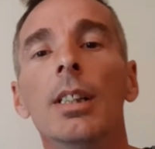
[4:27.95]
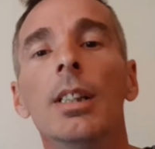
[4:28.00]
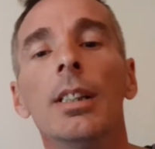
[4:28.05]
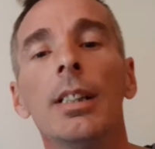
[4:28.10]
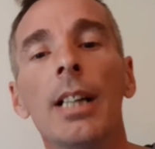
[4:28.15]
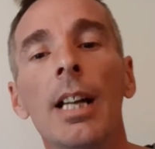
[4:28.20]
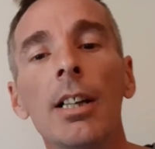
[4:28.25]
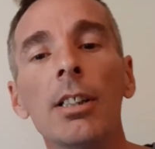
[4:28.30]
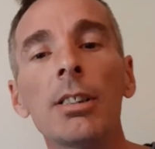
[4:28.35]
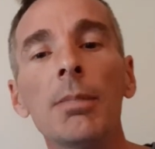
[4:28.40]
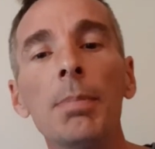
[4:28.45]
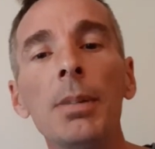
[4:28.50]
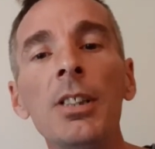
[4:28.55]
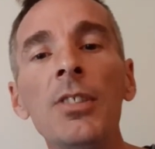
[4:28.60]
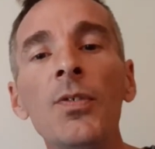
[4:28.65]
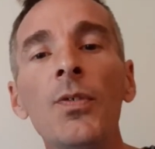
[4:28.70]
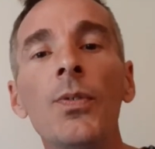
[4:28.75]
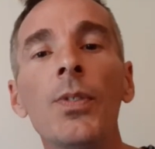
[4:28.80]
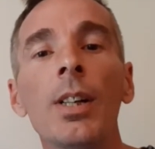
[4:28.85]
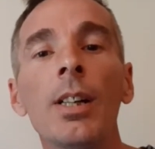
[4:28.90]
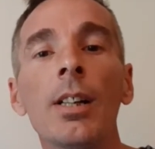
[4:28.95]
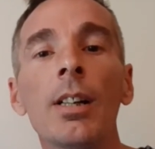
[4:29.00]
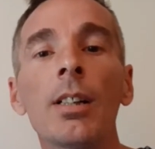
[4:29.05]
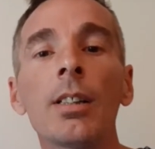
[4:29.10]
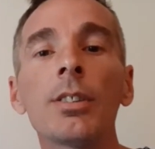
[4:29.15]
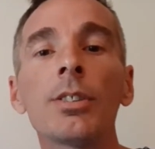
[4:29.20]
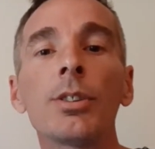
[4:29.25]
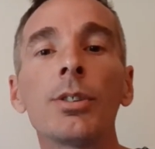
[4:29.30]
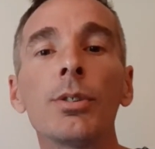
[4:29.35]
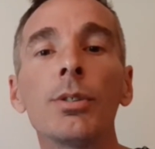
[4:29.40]
Now, to be fair
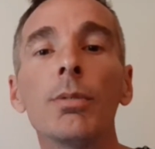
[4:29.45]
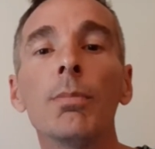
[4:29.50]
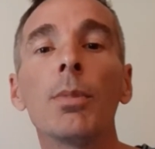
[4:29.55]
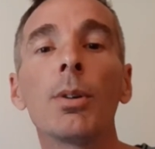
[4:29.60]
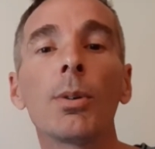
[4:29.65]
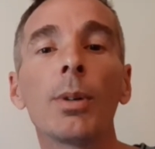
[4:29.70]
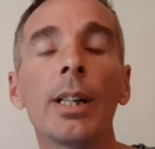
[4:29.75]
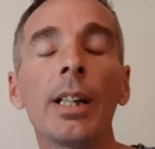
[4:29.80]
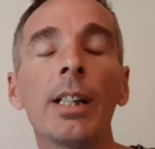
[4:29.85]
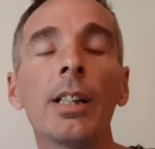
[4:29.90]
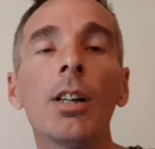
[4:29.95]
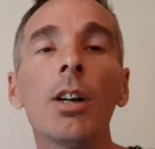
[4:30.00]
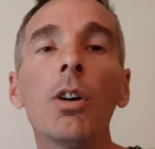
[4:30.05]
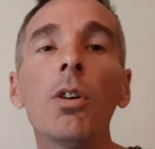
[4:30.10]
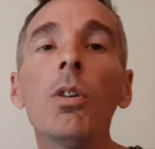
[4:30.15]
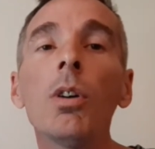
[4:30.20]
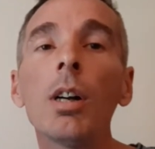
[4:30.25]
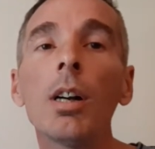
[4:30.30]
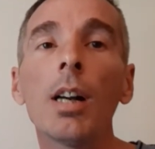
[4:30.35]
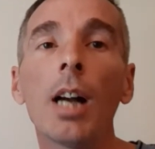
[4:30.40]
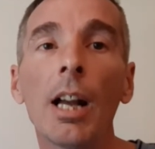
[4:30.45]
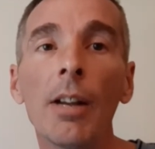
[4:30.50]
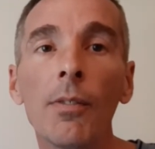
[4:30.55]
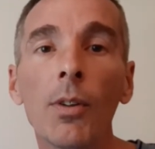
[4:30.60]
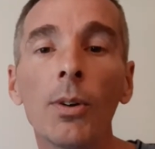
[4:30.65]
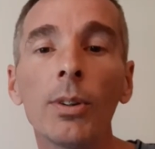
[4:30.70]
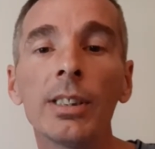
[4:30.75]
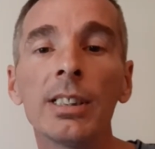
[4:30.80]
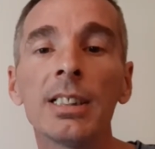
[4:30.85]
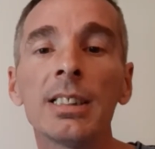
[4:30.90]
to Moreno, I've
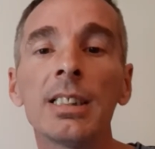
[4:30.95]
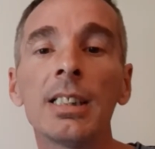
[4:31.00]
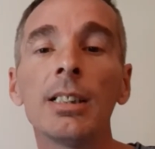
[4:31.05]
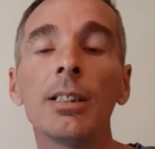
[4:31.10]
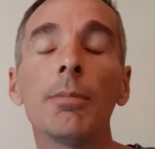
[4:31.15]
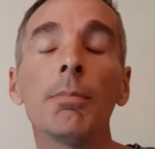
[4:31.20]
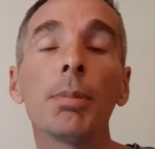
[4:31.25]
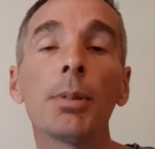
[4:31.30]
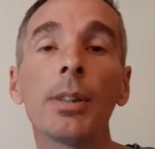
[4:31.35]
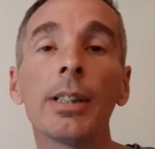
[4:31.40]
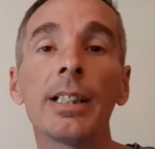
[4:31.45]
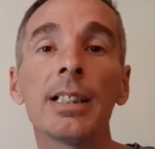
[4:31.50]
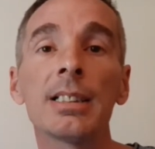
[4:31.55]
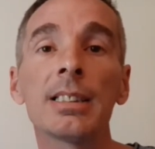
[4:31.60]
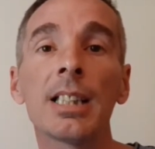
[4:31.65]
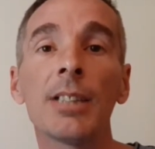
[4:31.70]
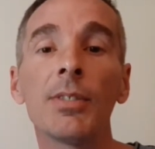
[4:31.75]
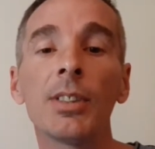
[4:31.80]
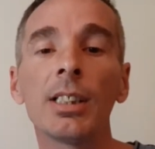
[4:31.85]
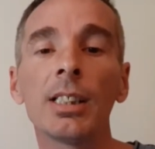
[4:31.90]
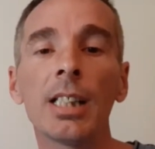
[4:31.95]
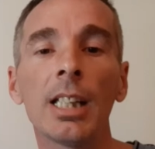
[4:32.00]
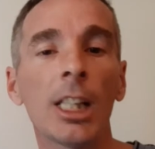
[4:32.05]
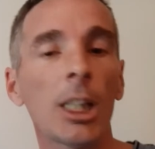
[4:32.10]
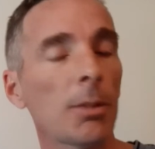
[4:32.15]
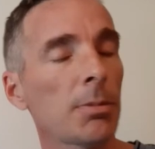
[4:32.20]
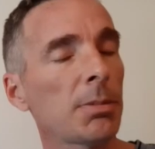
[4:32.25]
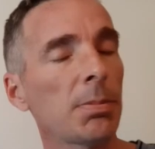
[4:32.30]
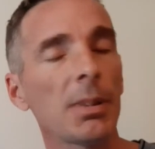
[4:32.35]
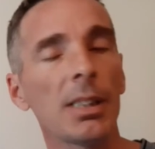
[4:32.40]
only seen him play 7
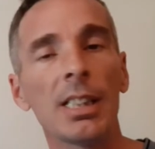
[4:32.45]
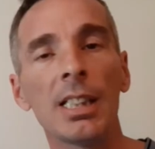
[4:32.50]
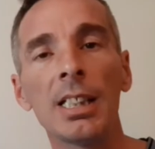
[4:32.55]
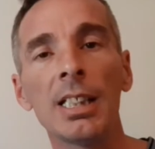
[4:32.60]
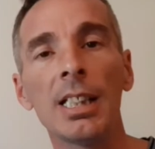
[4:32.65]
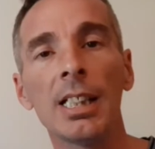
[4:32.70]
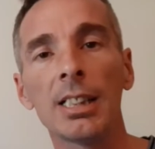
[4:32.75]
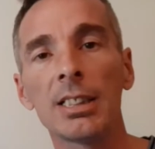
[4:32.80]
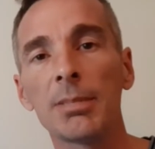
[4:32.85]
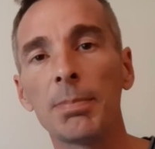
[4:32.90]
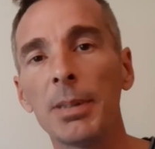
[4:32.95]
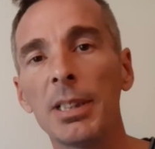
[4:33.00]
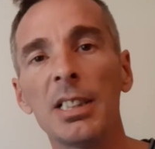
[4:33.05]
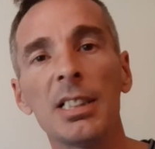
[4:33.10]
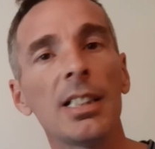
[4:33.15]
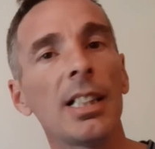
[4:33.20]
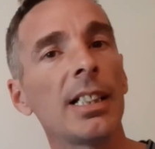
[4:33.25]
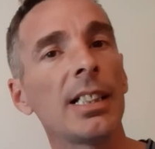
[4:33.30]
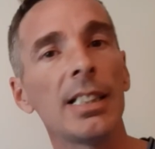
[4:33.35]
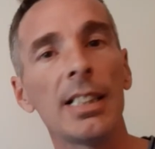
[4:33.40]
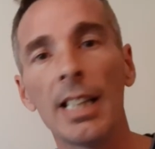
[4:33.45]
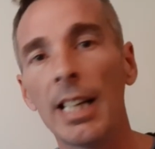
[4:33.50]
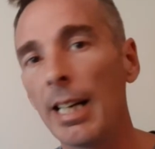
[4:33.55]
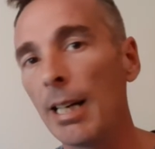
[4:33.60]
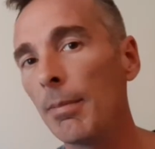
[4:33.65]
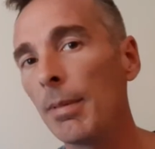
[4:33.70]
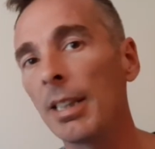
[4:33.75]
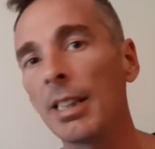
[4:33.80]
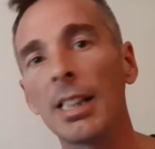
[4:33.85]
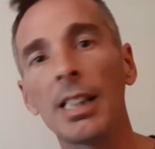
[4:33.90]
games, but he has been
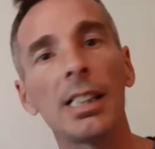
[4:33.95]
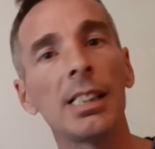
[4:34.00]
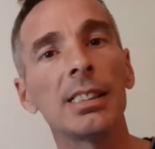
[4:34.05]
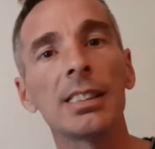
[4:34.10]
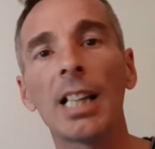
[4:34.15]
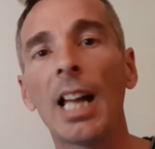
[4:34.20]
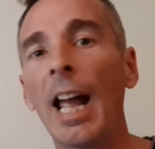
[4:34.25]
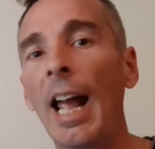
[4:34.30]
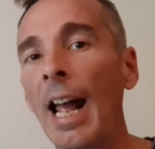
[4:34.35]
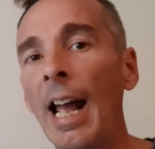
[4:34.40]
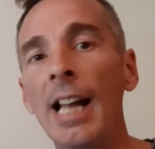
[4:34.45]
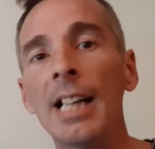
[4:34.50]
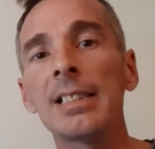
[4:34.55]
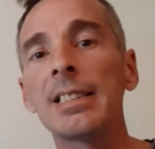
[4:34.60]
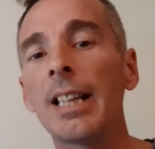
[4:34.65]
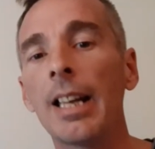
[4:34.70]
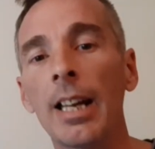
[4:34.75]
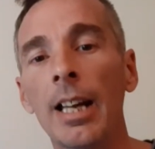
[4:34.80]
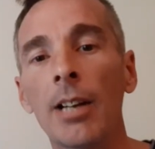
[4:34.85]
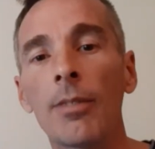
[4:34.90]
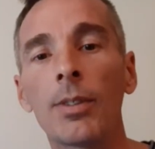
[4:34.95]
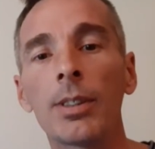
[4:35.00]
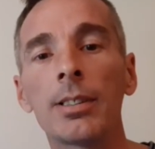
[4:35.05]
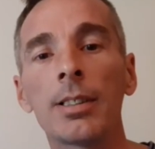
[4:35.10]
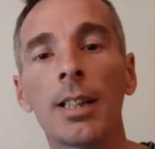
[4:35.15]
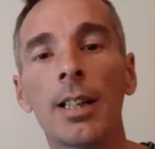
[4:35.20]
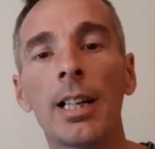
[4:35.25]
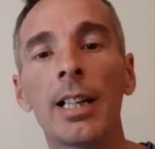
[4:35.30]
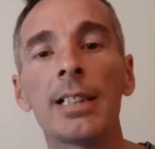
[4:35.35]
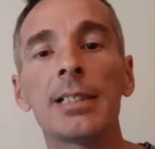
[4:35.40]
dynamic. He's as
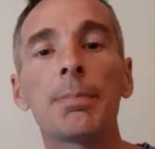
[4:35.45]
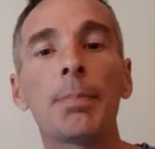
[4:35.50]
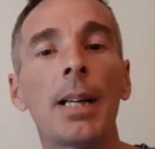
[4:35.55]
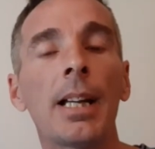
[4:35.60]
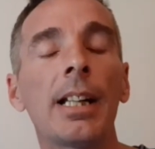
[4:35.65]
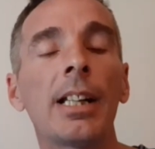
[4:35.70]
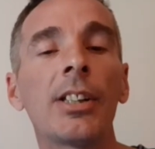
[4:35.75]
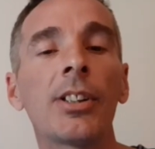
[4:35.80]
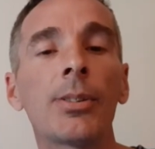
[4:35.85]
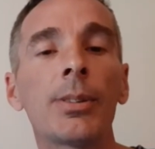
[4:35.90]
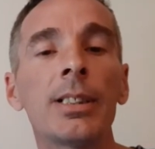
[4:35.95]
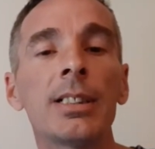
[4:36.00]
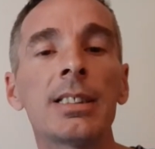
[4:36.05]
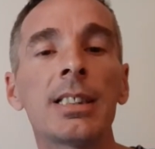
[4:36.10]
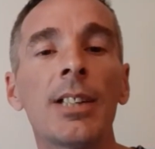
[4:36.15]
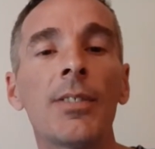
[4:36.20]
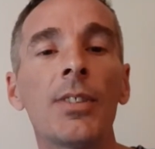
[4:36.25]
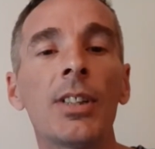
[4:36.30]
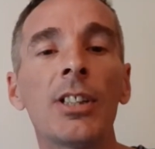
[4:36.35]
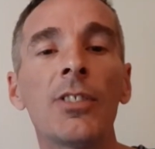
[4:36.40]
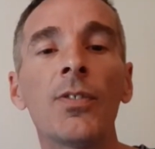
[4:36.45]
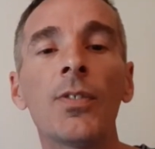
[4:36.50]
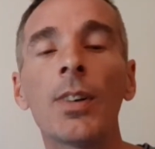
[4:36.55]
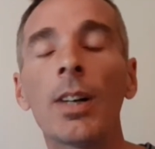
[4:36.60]
advertised, batting .375,